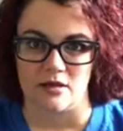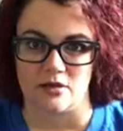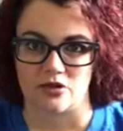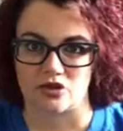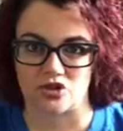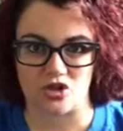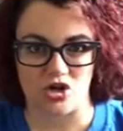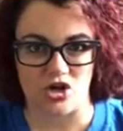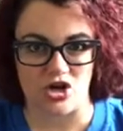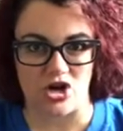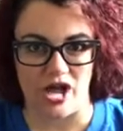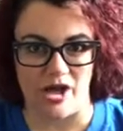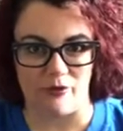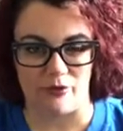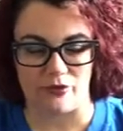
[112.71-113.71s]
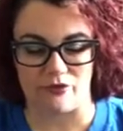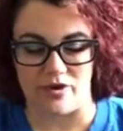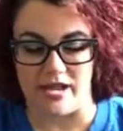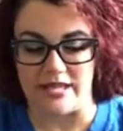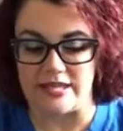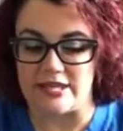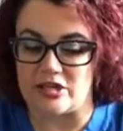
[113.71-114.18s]
Sure, I would
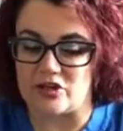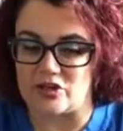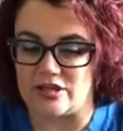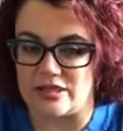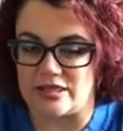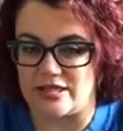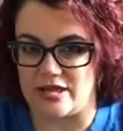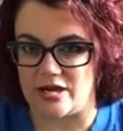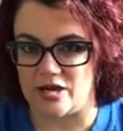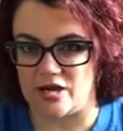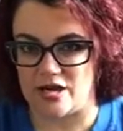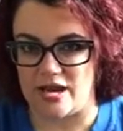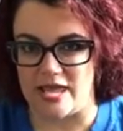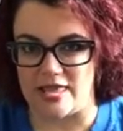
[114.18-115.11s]
write here and there,